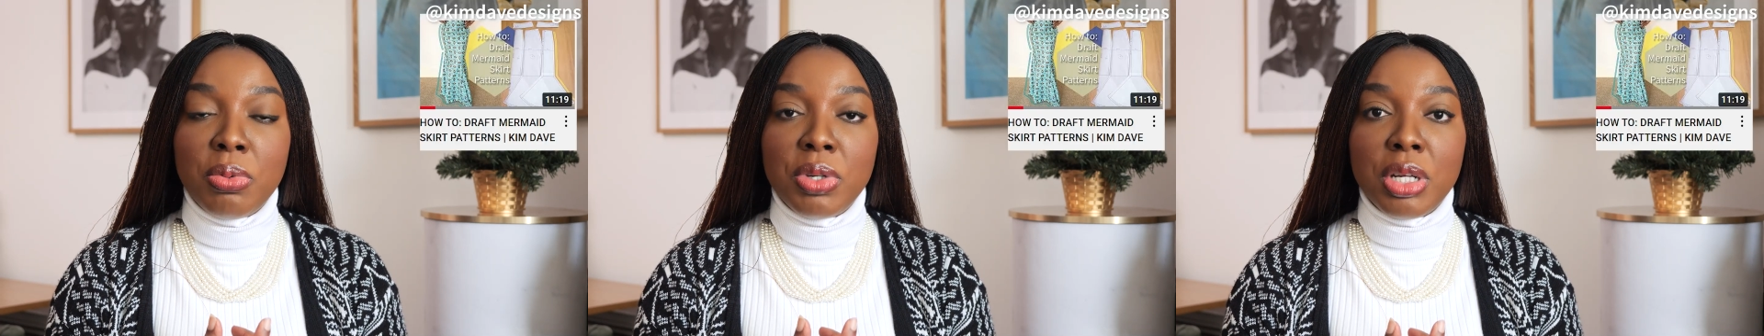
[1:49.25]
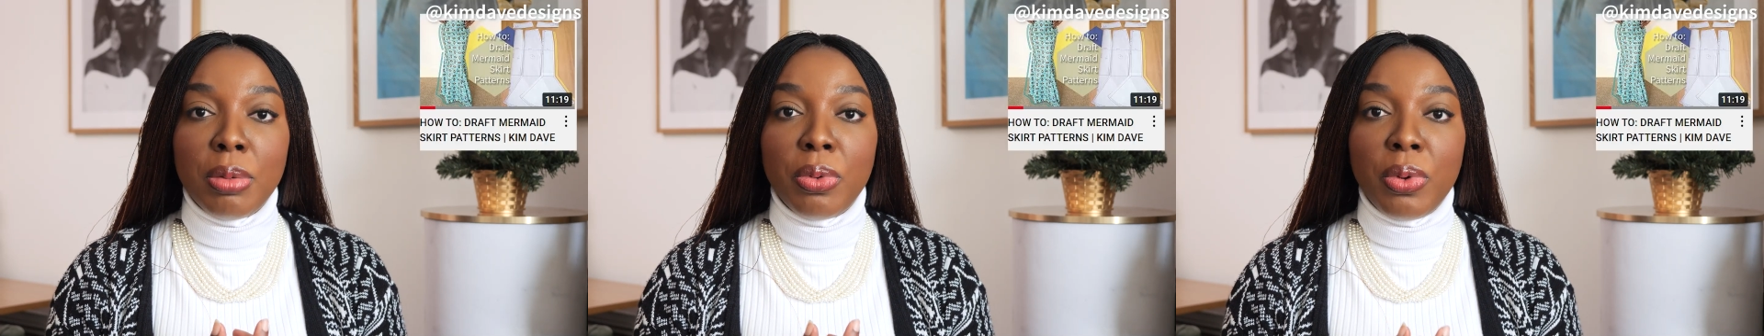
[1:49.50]

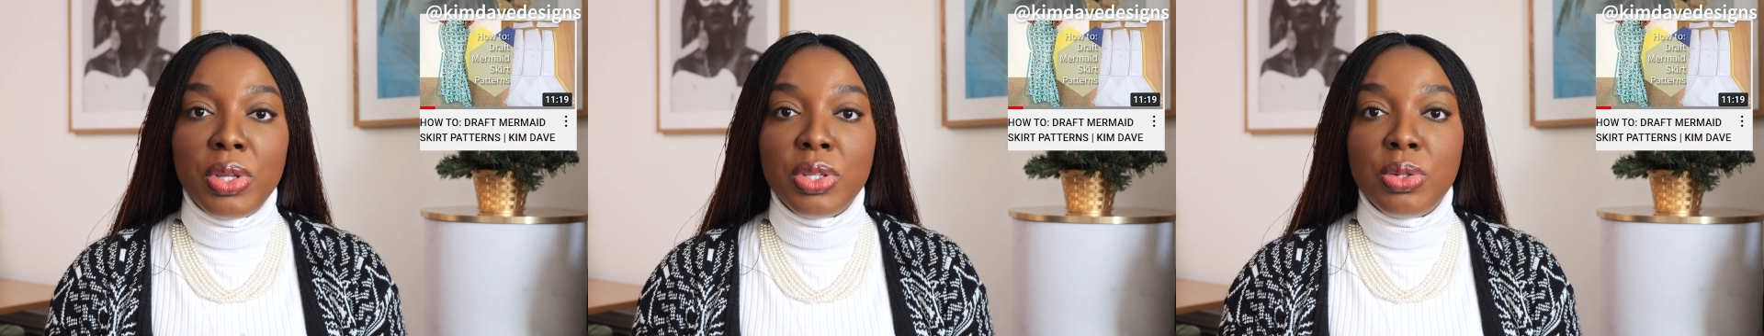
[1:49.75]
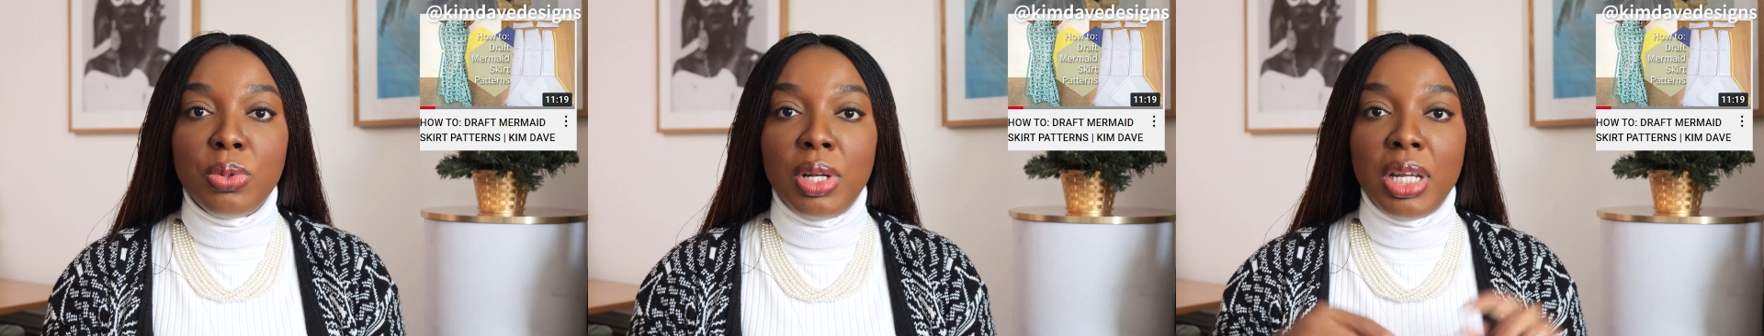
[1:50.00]
which I'm going
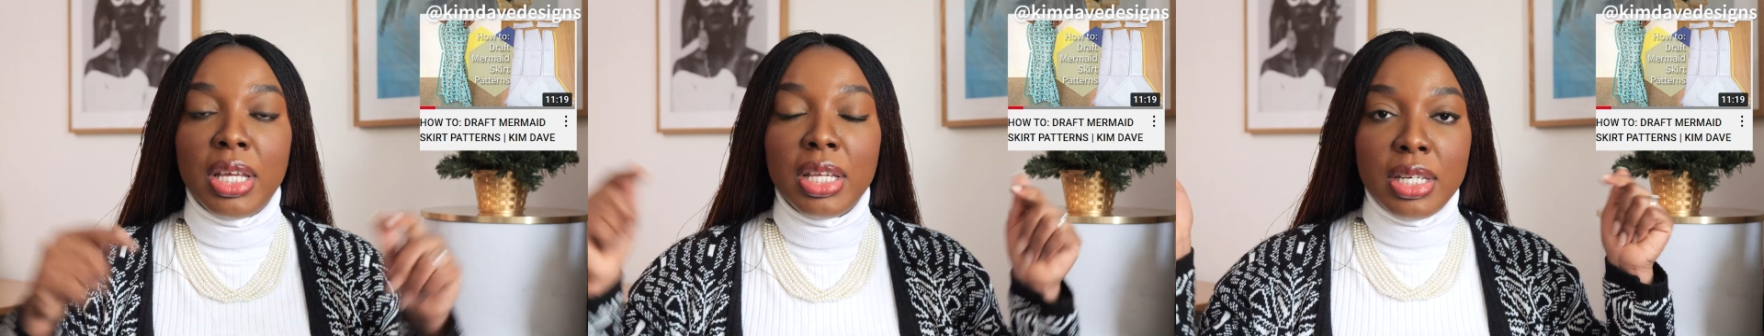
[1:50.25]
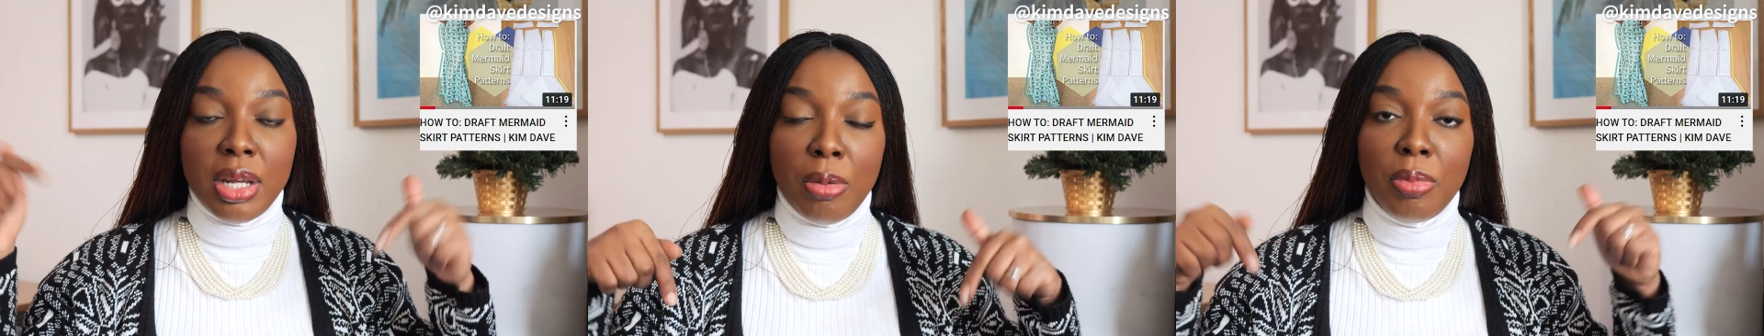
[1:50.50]
to
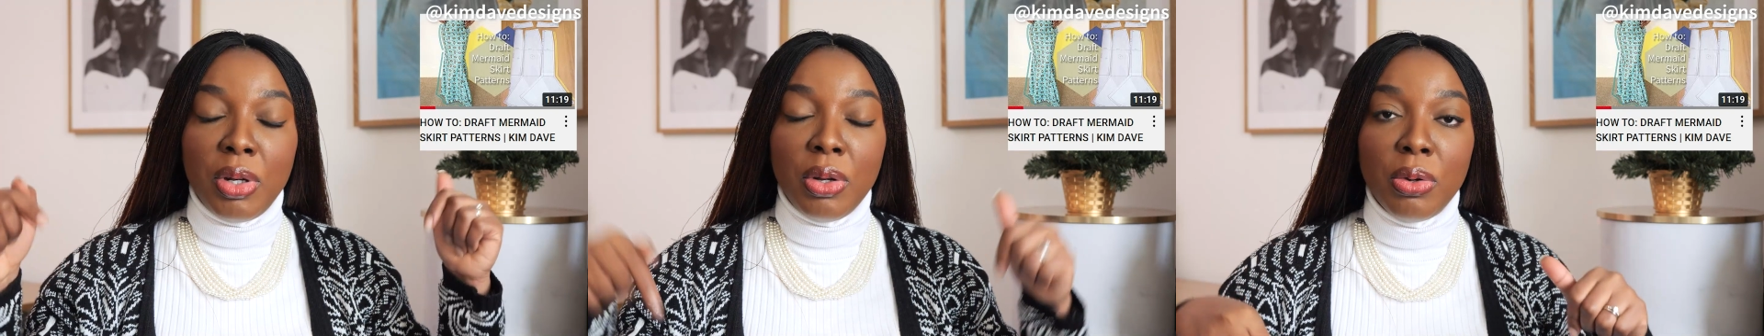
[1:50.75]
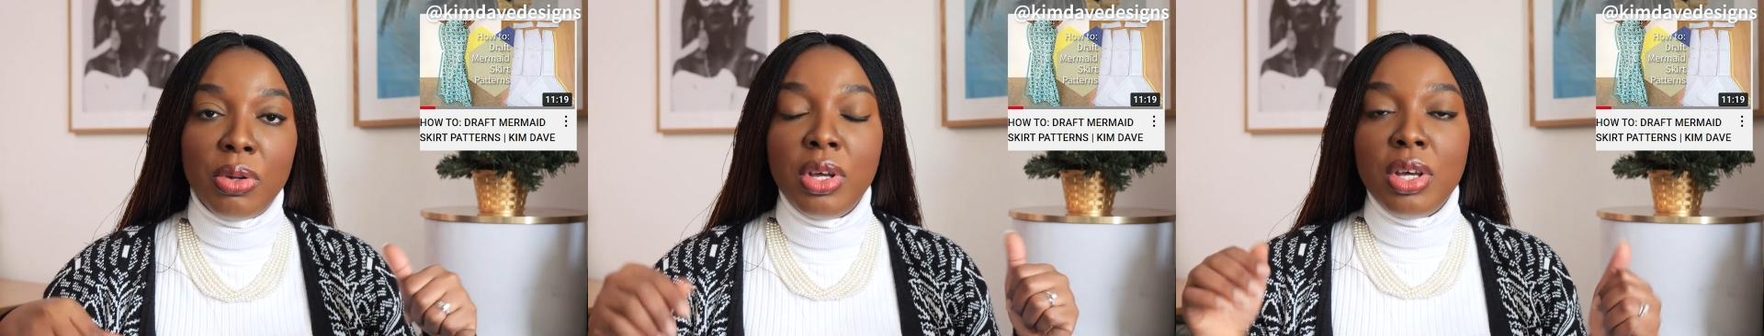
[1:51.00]
link down
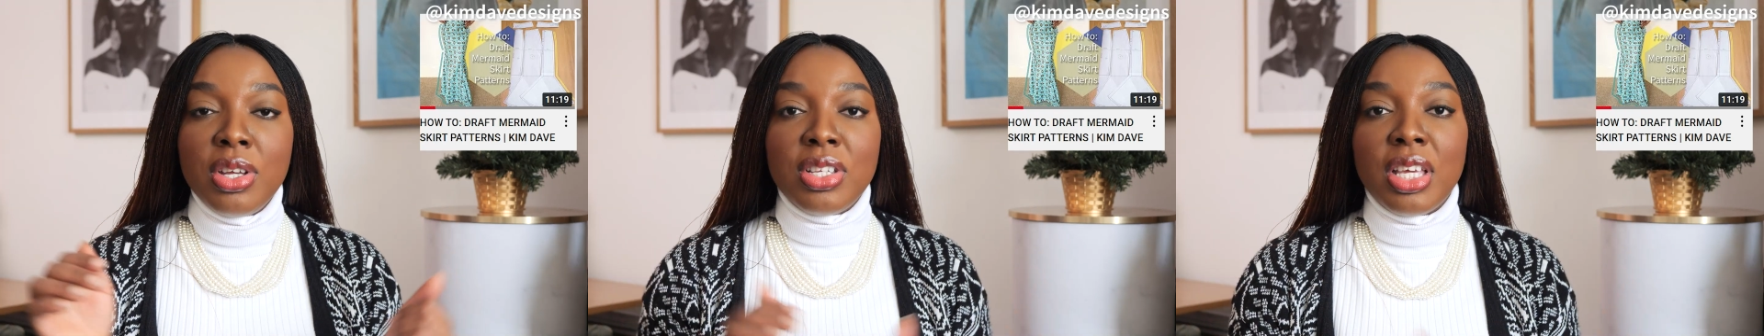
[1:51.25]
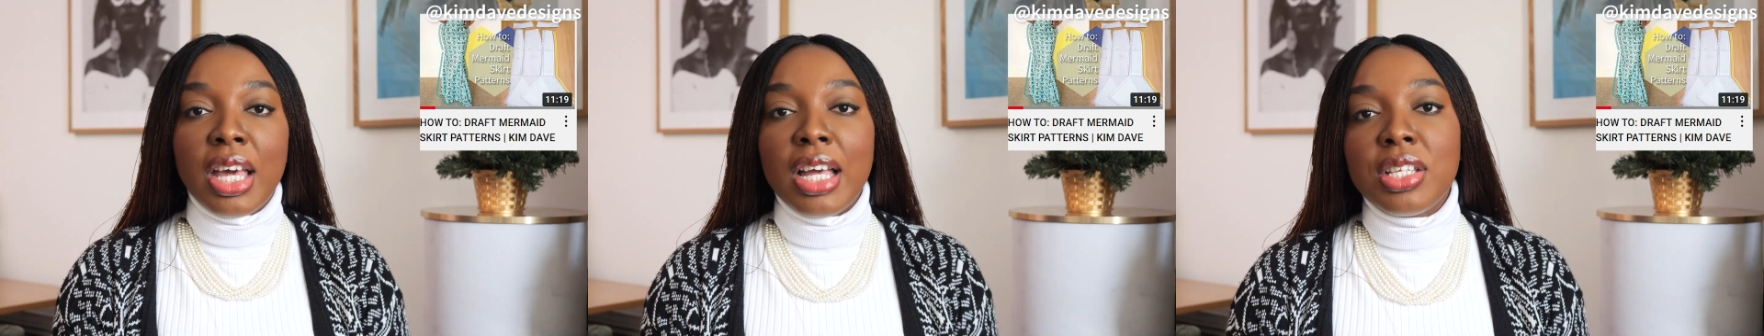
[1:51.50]
below,
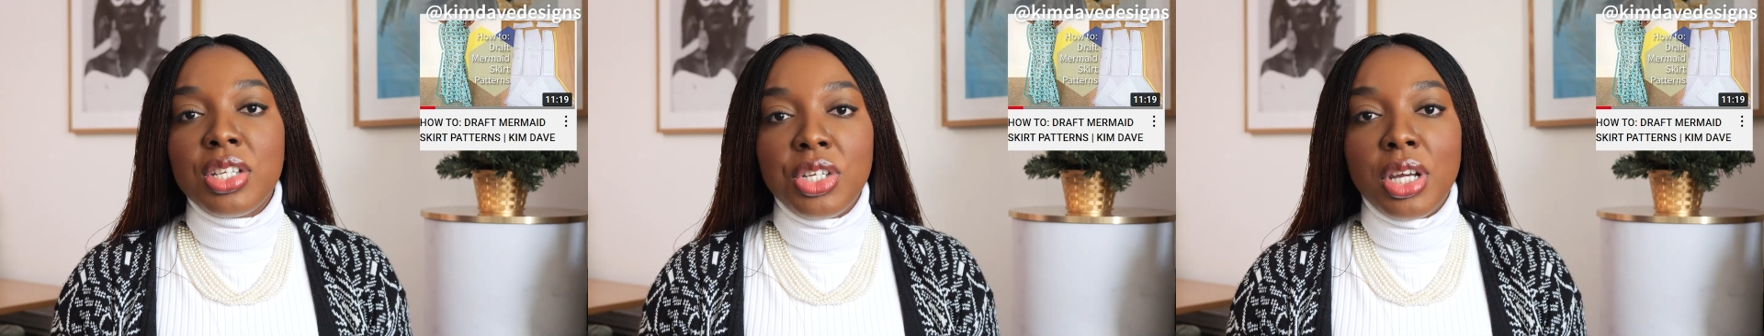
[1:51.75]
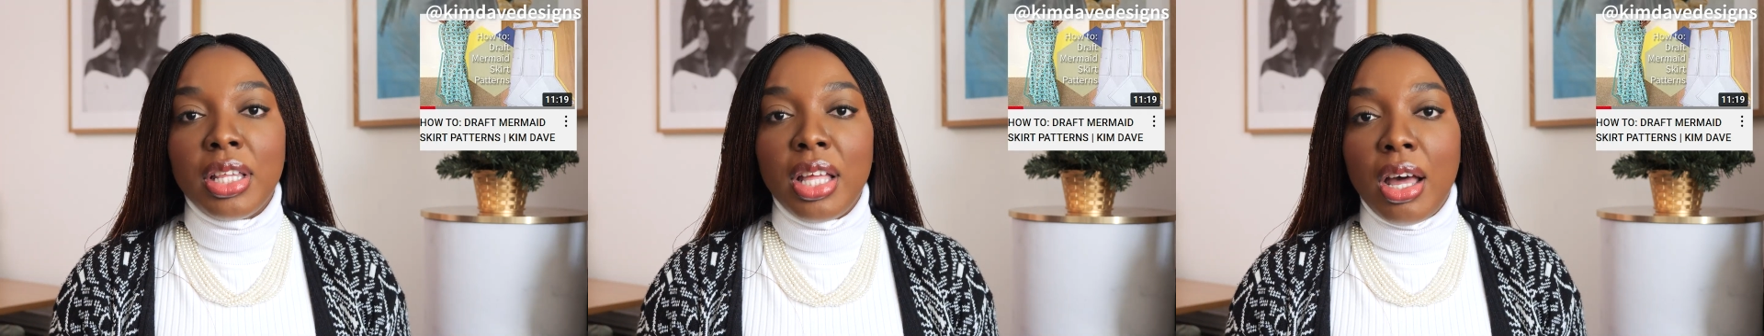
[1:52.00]
so you guys can
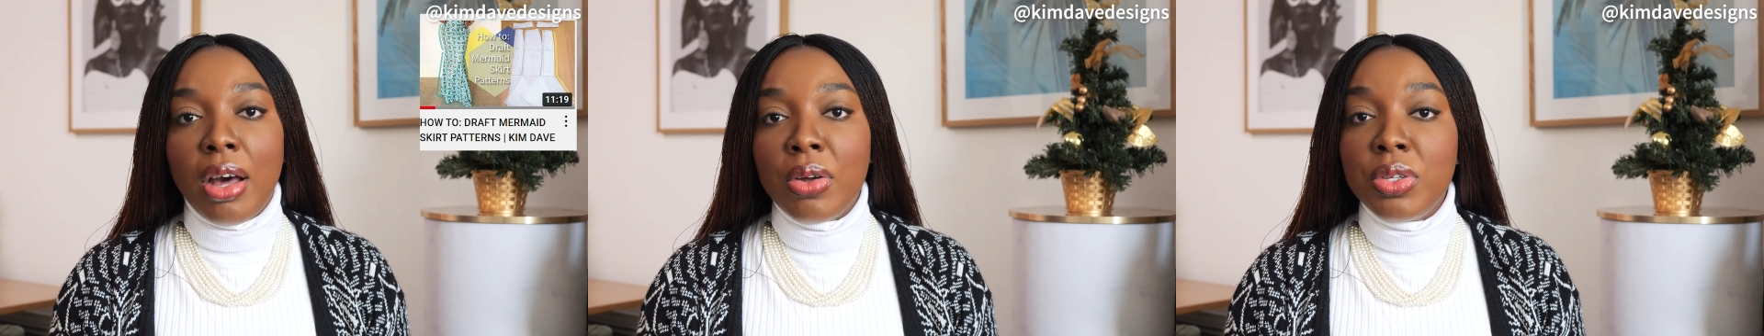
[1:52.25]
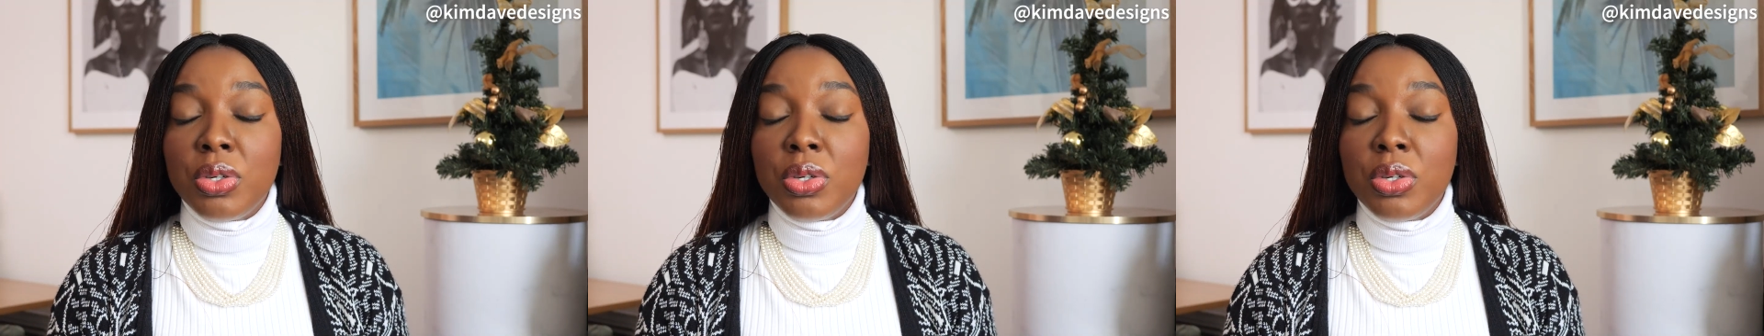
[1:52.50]
check that out.